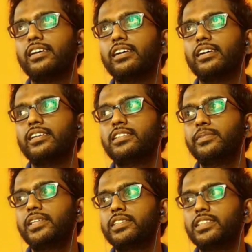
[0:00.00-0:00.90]
Hill
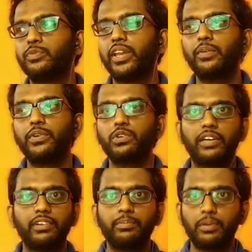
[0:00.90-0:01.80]
simulation is whenever
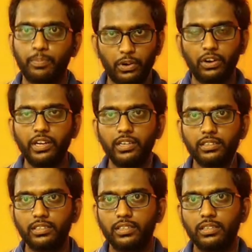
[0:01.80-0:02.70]
you develop a
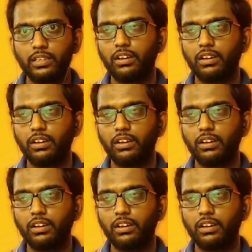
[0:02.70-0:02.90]
product,